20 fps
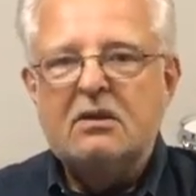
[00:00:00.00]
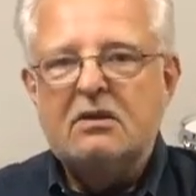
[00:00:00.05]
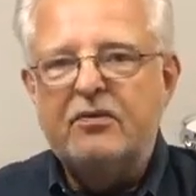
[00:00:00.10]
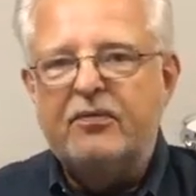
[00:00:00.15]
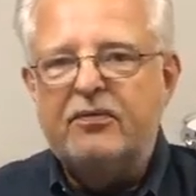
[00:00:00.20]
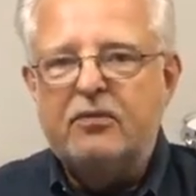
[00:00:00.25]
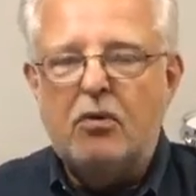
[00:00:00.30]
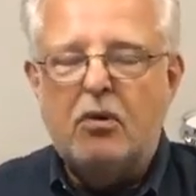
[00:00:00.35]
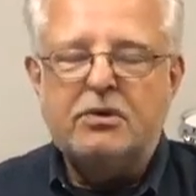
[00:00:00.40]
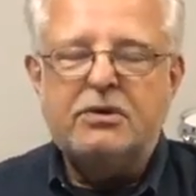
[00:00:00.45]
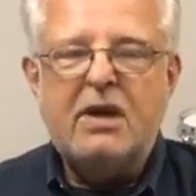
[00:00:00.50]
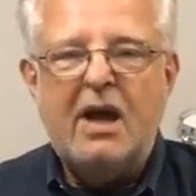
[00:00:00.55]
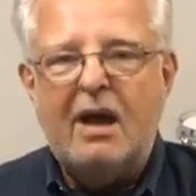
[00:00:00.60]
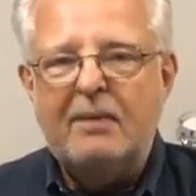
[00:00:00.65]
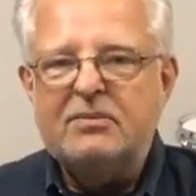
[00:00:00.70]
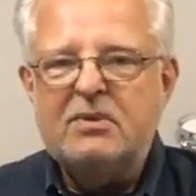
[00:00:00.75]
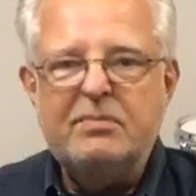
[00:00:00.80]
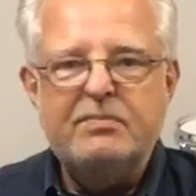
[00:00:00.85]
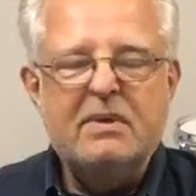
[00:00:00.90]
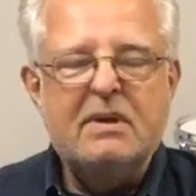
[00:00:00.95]
the floor
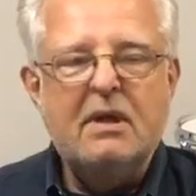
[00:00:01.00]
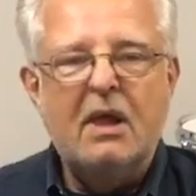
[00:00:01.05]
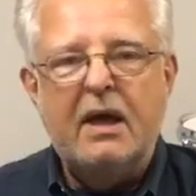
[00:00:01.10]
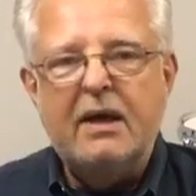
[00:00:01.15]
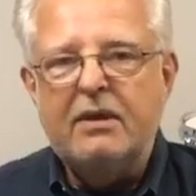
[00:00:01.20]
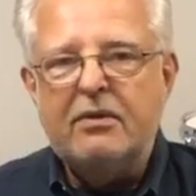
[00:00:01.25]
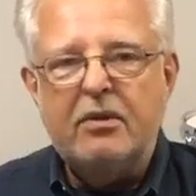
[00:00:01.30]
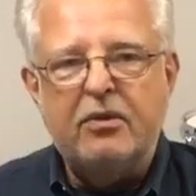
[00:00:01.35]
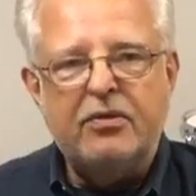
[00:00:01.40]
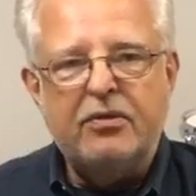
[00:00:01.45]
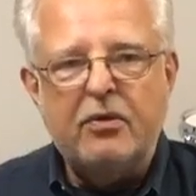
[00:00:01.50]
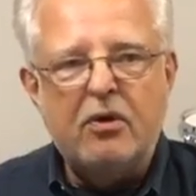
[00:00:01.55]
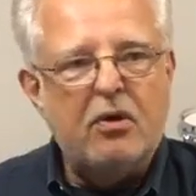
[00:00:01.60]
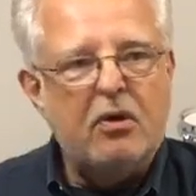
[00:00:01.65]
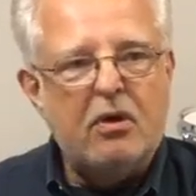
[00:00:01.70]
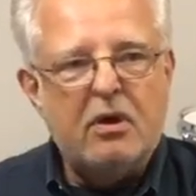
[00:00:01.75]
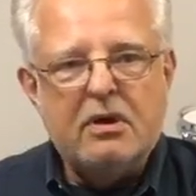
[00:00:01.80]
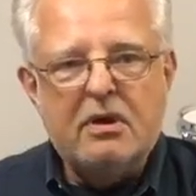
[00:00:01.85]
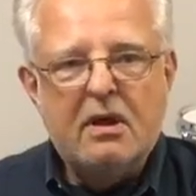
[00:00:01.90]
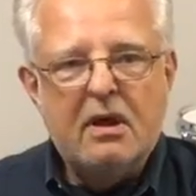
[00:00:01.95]
tom to be like the
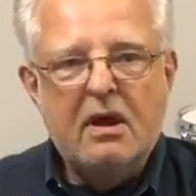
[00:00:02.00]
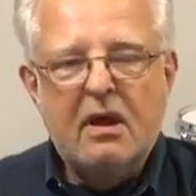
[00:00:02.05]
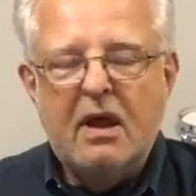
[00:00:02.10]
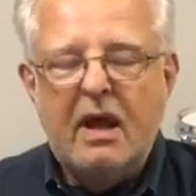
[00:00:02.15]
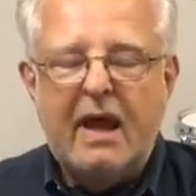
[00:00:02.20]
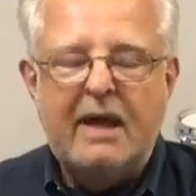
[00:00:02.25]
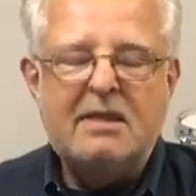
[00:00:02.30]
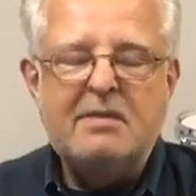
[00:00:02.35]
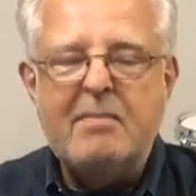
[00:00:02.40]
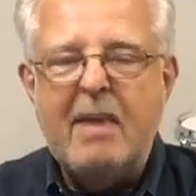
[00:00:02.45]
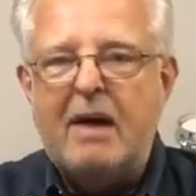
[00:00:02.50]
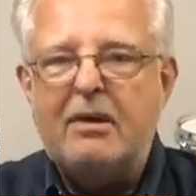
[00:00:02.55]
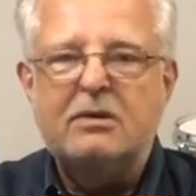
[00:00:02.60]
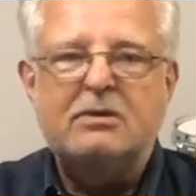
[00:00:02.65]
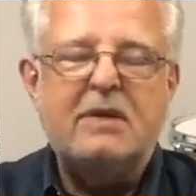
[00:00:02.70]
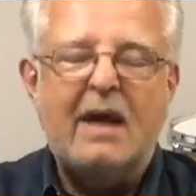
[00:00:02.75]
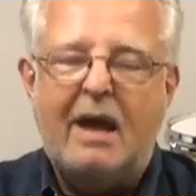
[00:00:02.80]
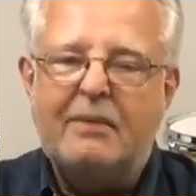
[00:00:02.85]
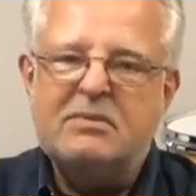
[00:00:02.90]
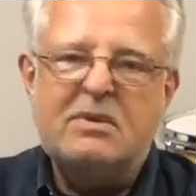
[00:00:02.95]
third, and the
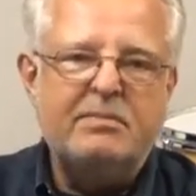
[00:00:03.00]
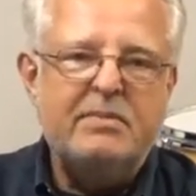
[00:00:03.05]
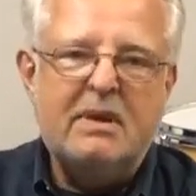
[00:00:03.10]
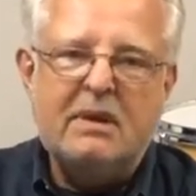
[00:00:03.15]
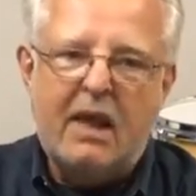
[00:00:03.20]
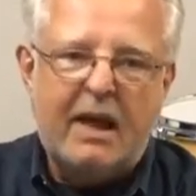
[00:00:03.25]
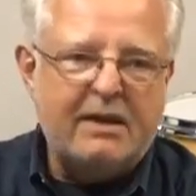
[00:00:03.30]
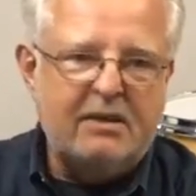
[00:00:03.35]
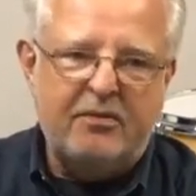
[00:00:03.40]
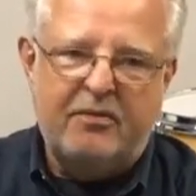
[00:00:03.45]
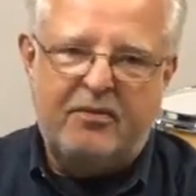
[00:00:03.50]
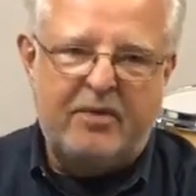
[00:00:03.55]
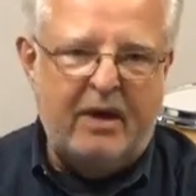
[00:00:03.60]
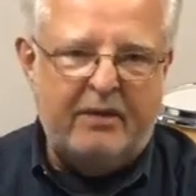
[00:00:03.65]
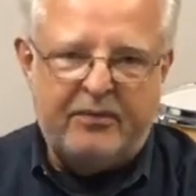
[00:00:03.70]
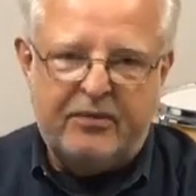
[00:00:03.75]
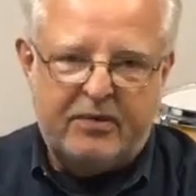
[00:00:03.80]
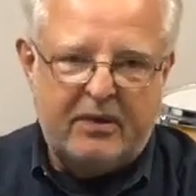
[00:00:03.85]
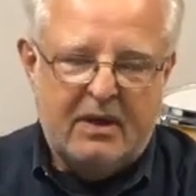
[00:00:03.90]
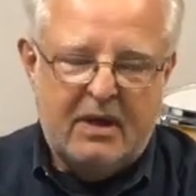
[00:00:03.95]
mounted tom to be like the
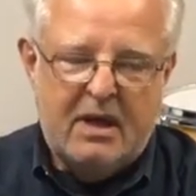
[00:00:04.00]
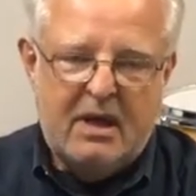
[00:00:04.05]
fifth.